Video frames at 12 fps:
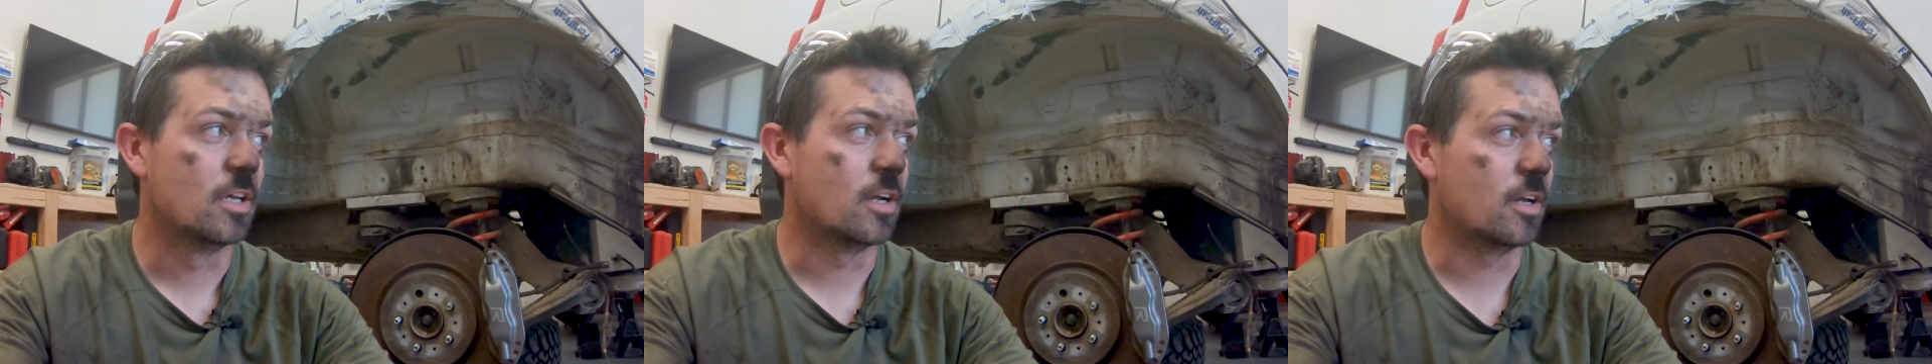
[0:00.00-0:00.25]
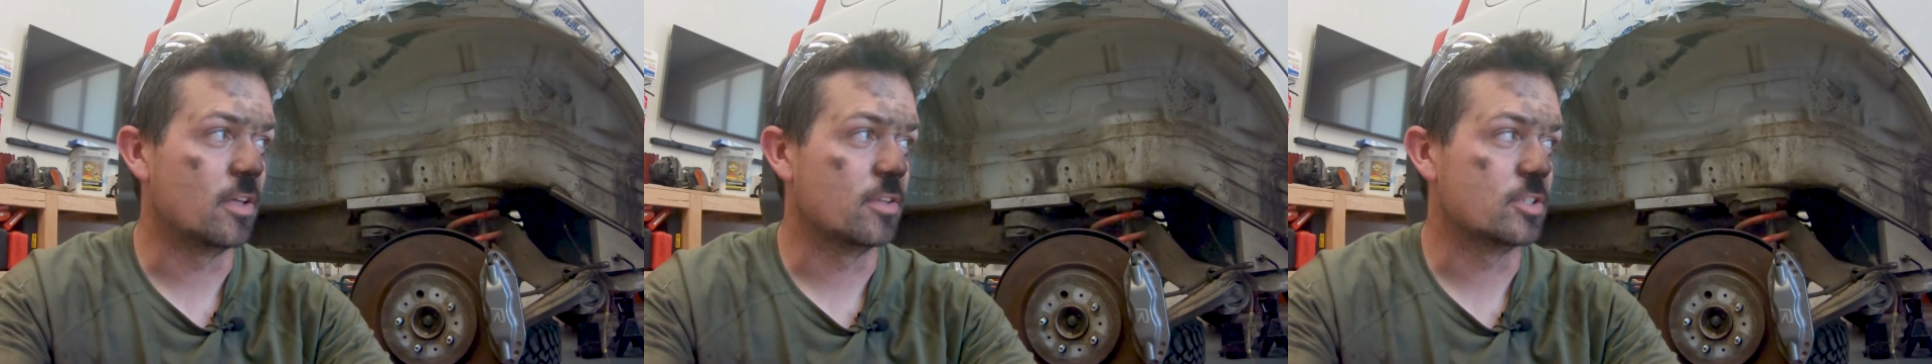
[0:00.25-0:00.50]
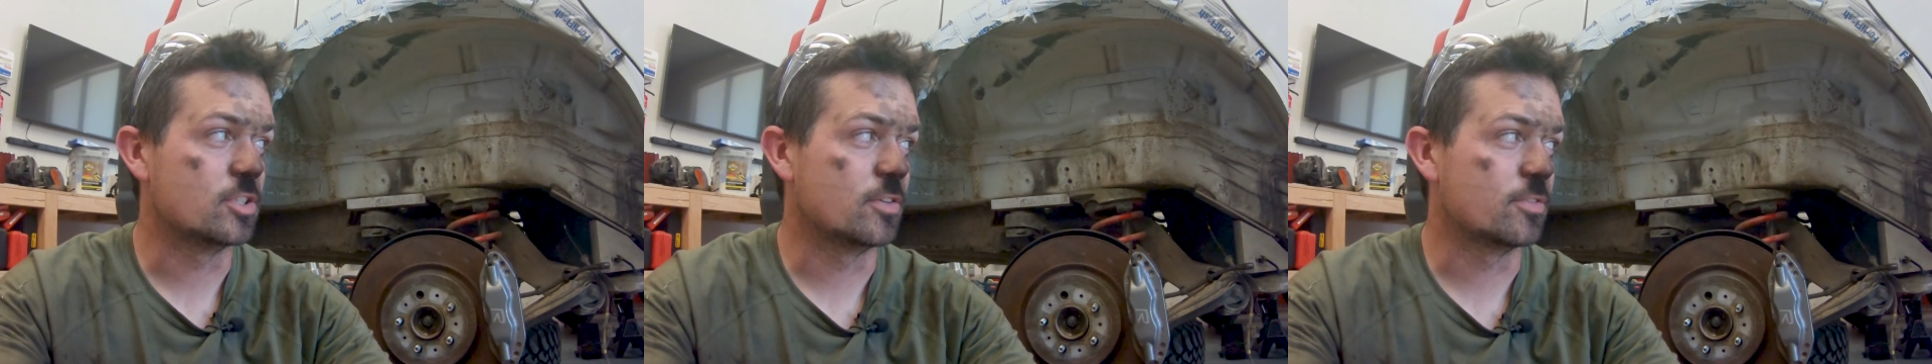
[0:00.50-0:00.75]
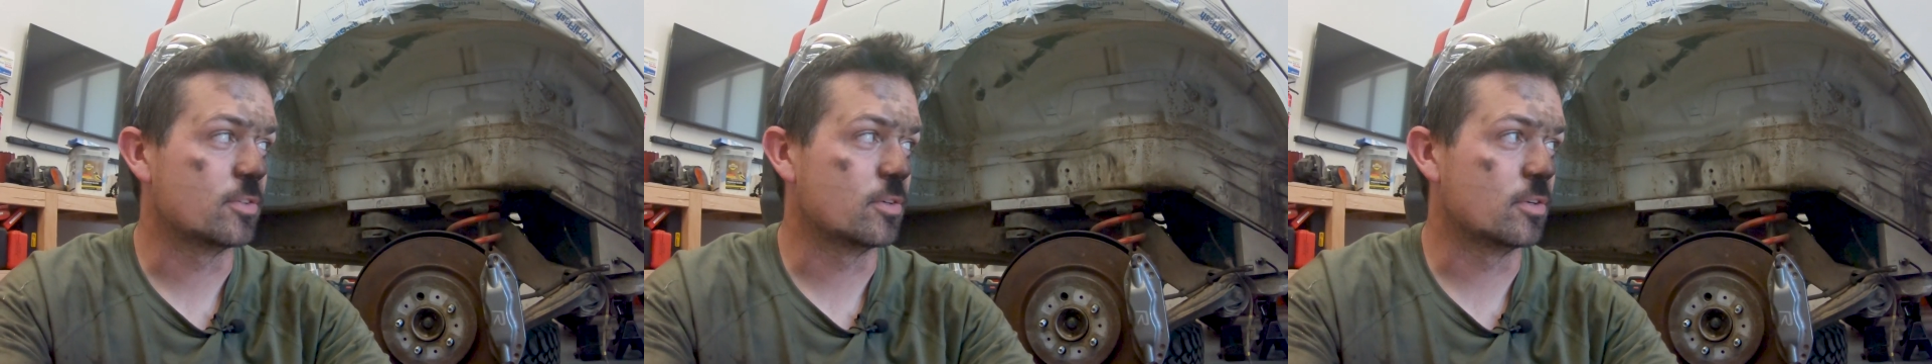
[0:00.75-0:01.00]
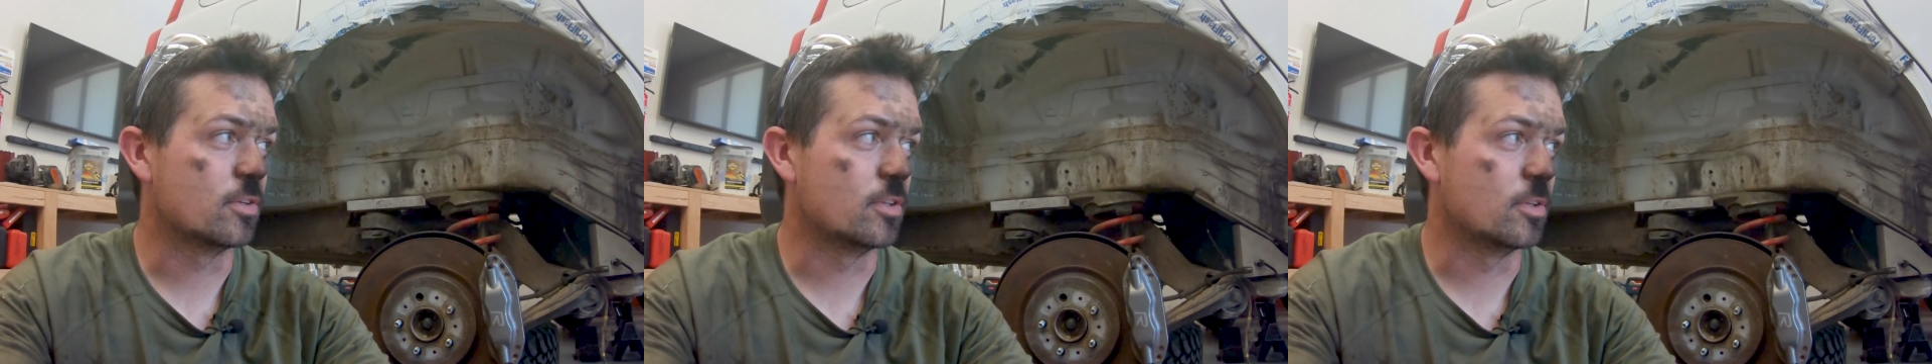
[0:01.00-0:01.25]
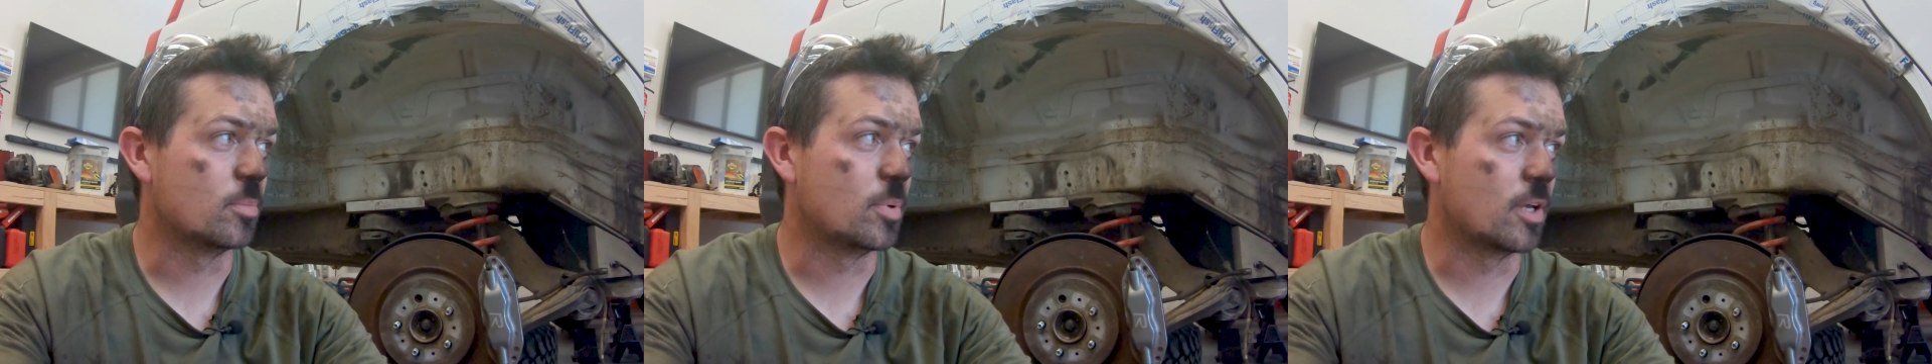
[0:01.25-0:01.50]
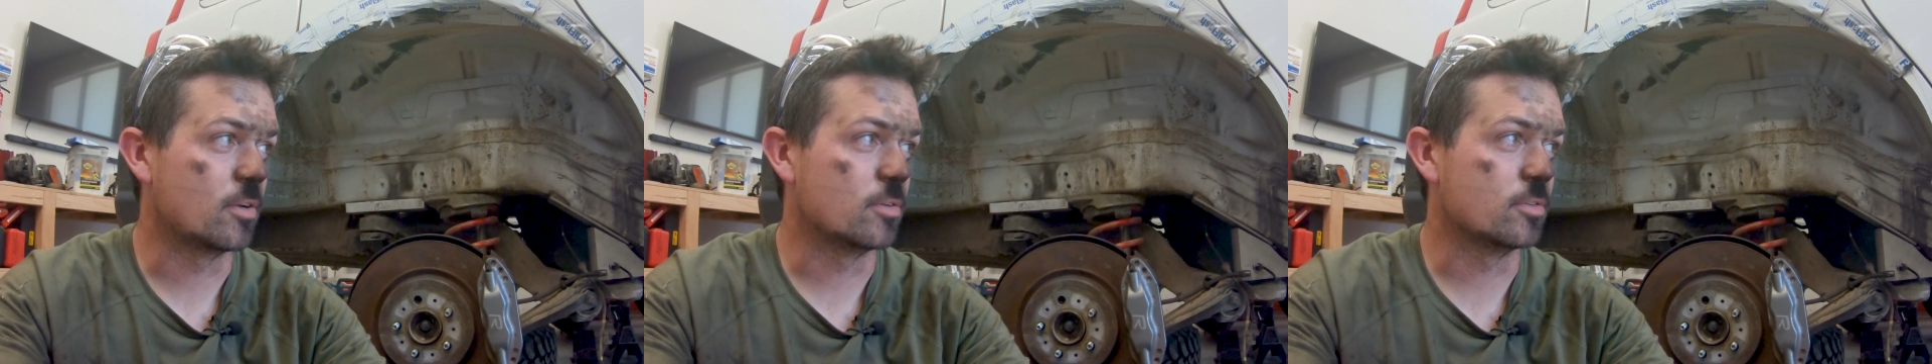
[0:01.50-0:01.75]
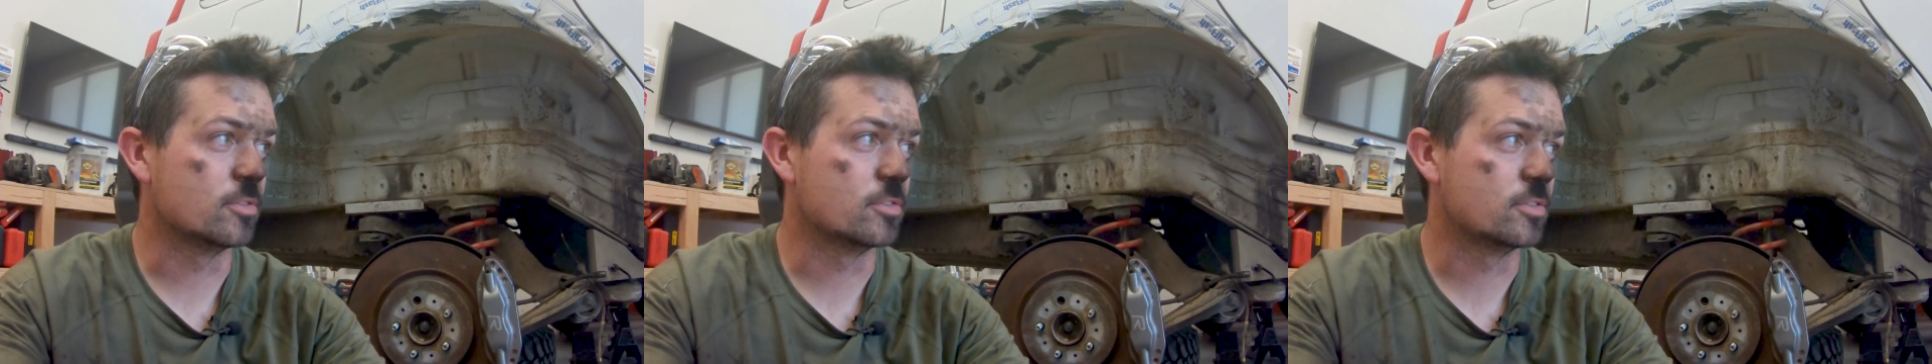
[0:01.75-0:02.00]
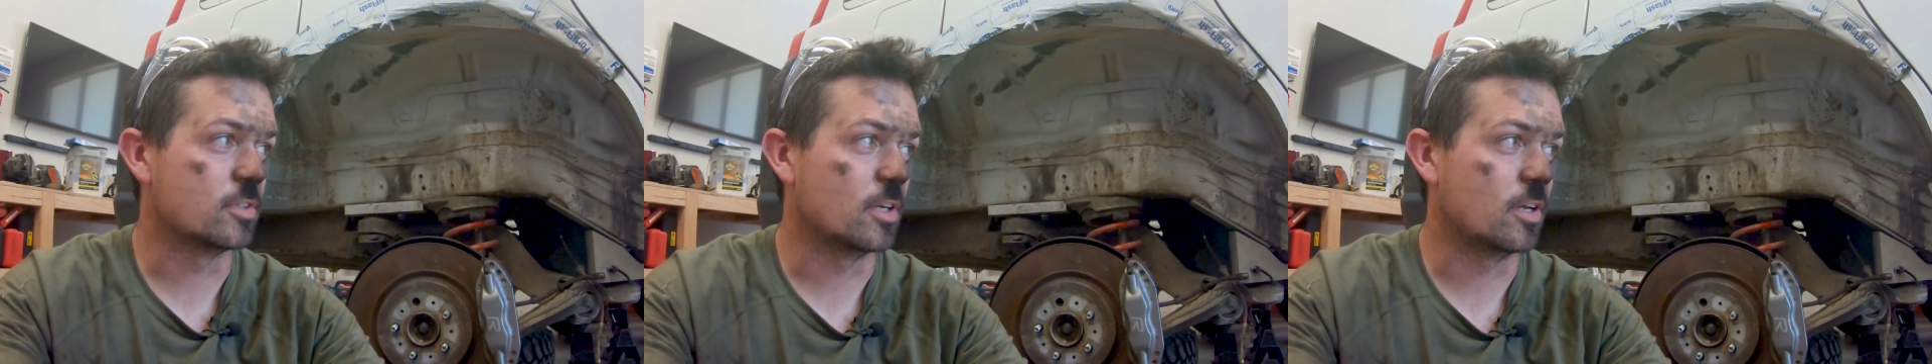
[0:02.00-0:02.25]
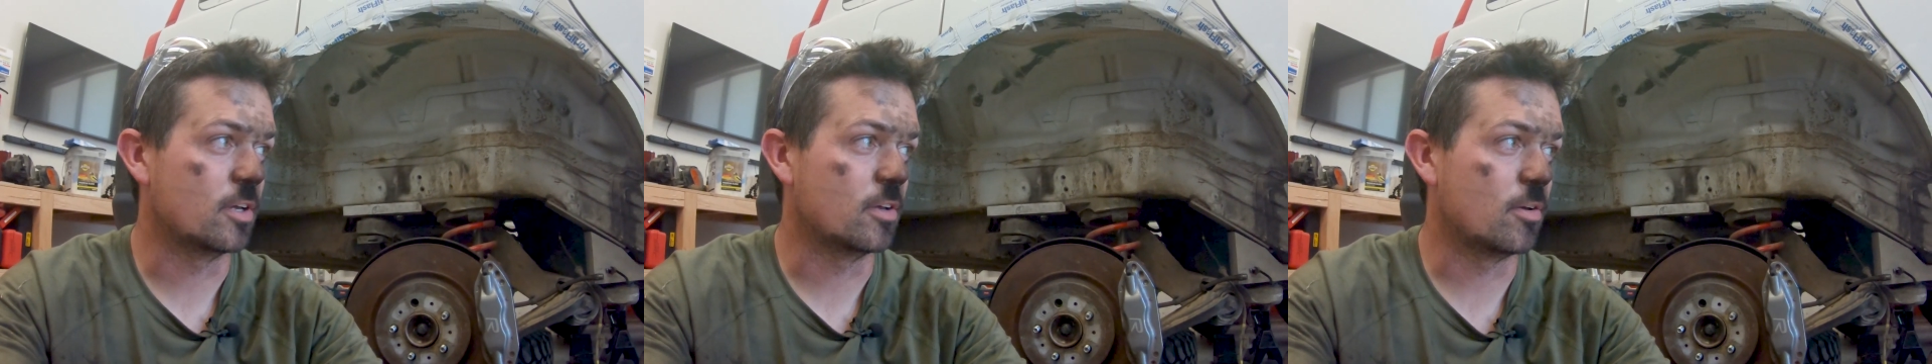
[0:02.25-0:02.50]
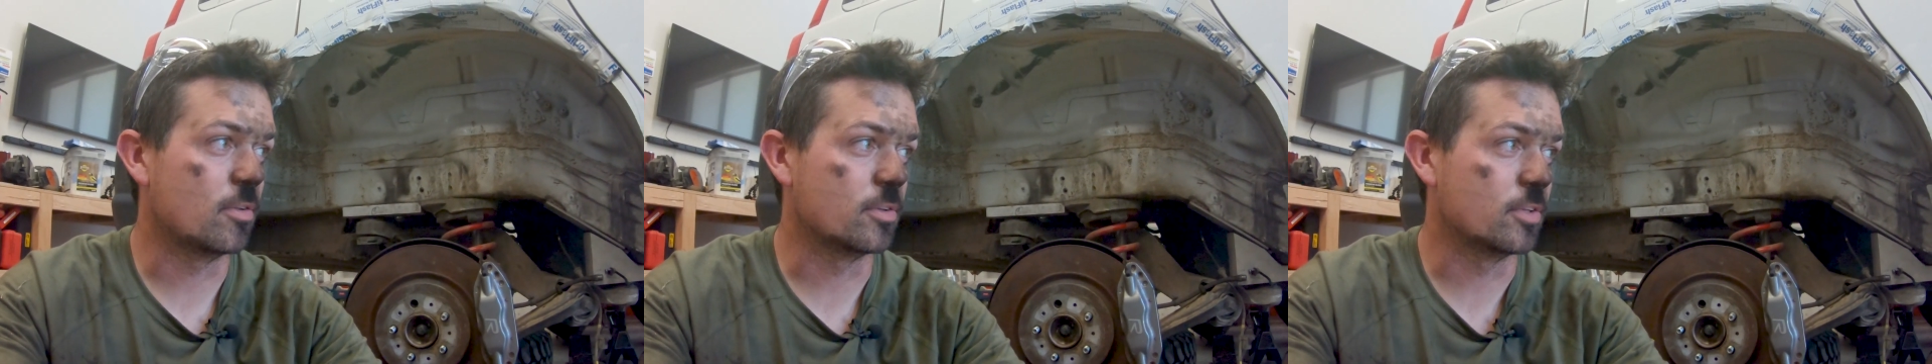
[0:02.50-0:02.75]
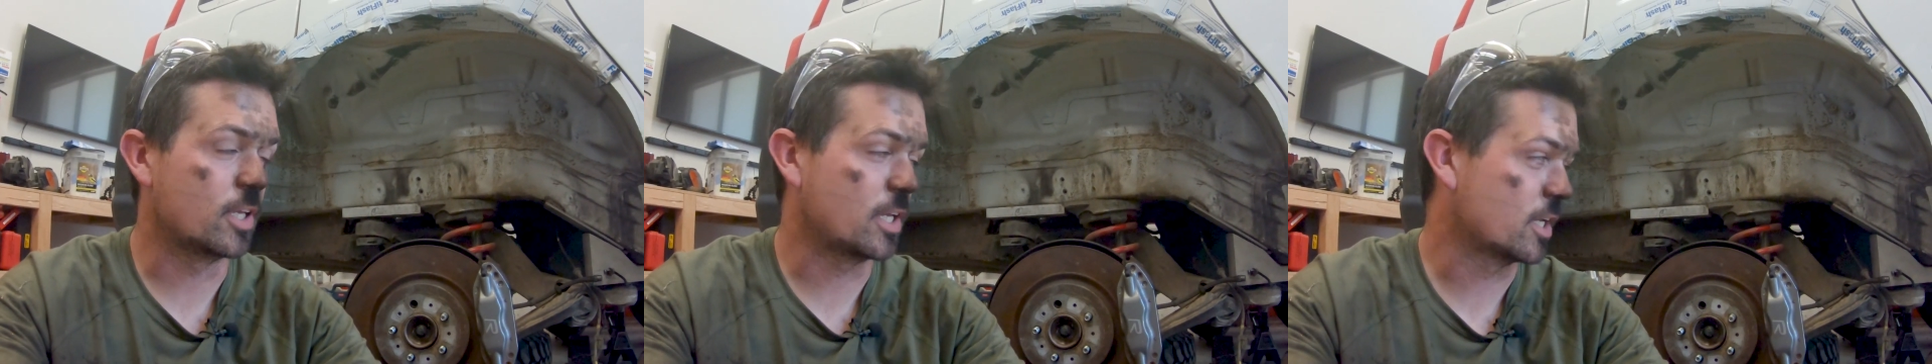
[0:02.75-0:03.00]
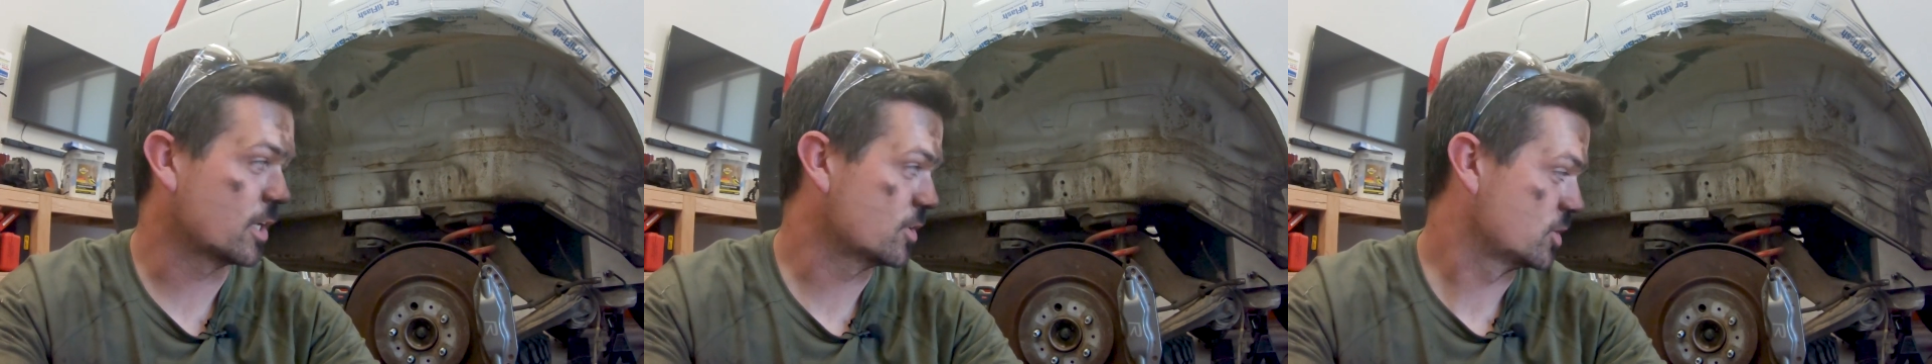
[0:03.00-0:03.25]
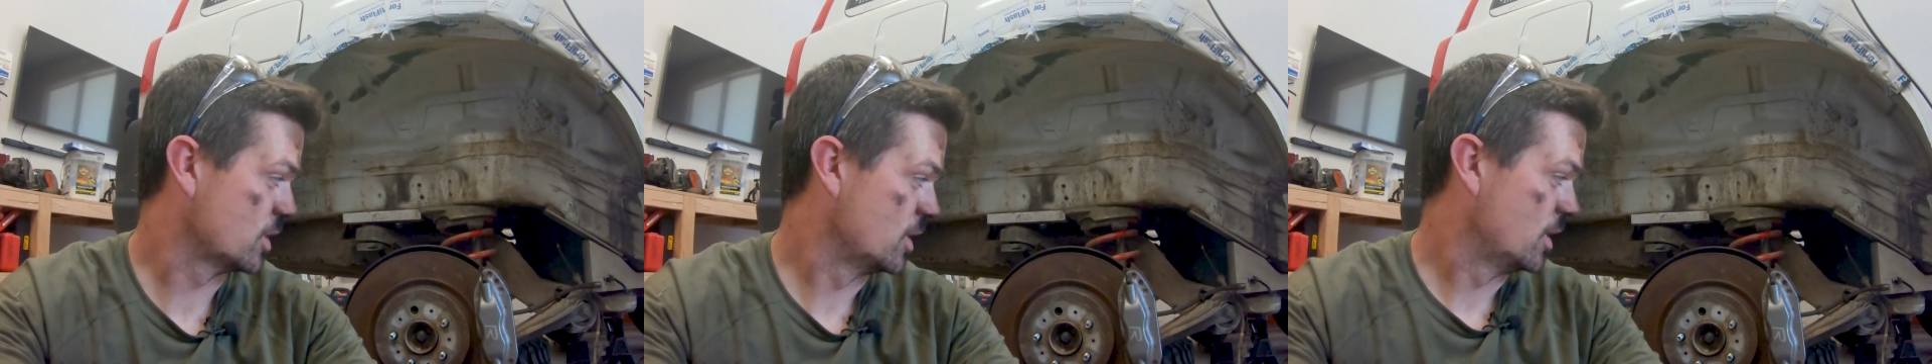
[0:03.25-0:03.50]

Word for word: uh, the shifter, the pedals, uh, all the linkage,